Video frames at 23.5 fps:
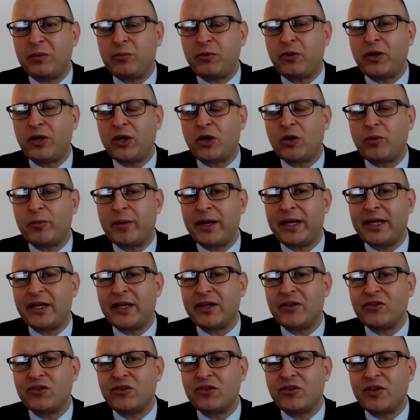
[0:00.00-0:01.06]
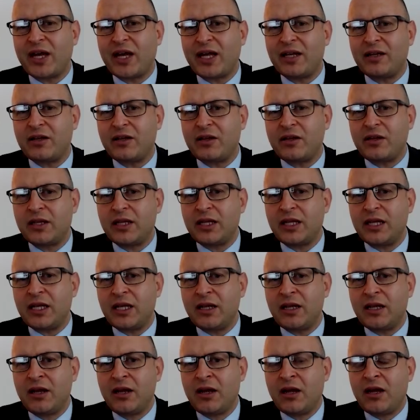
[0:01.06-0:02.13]
point I'll make is that
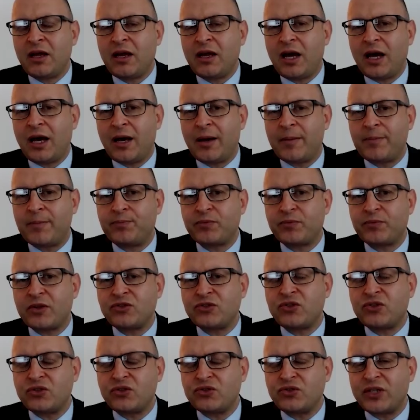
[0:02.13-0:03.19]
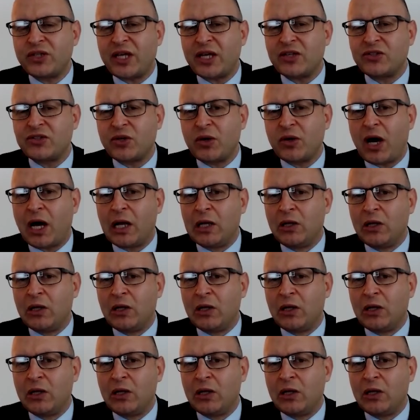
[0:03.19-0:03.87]
so a